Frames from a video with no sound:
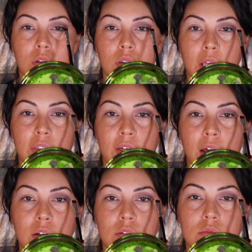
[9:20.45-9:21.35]
like
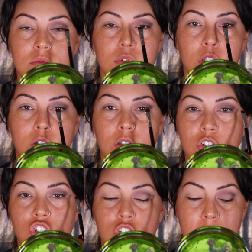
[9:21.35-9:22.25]
that, literally
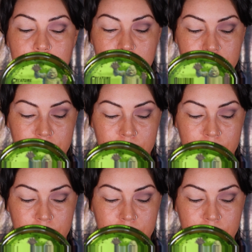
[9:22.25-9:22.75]
straight.